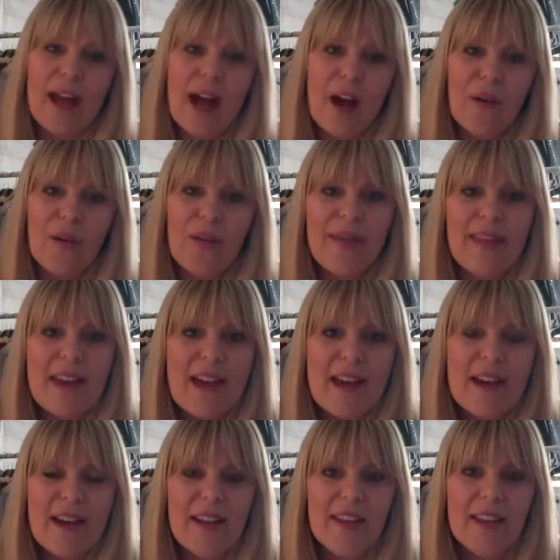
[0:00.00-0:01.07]
Now
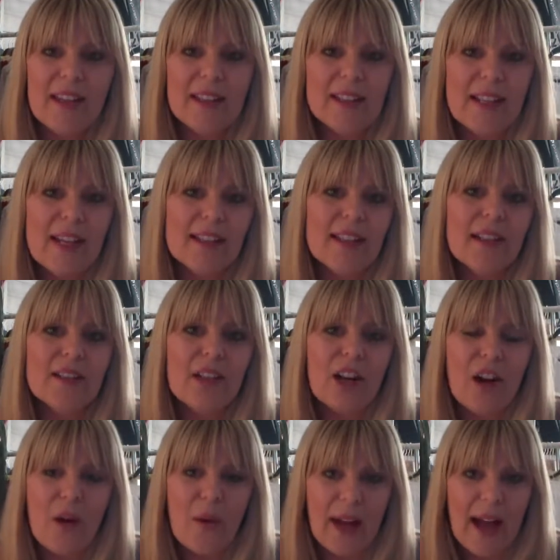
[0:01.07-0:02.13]
that the estate sales
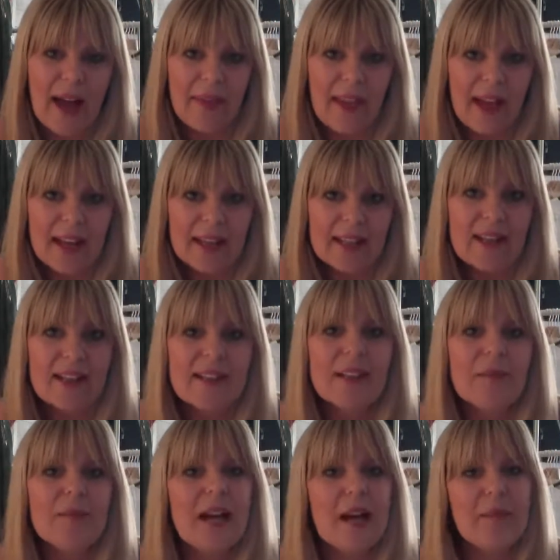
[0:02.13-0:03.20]
are going online,
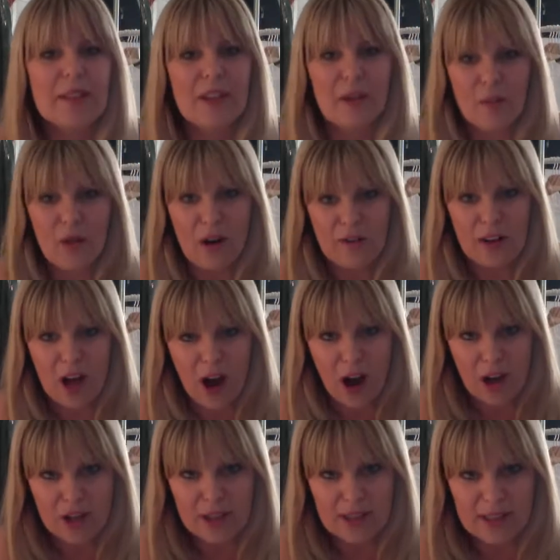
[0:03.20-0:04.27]
sometimes they're more of an
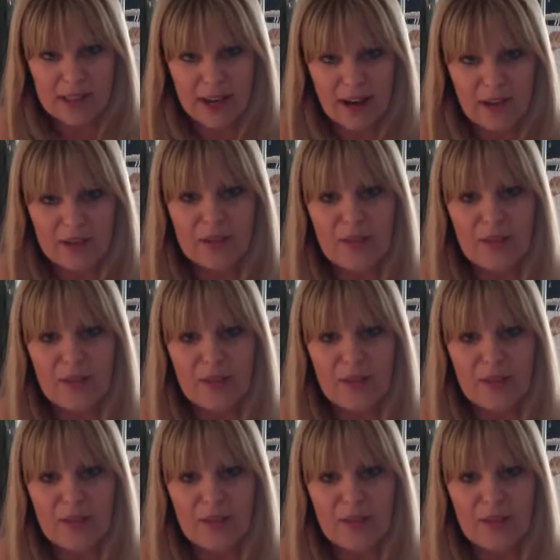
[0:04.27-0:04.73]
auction style.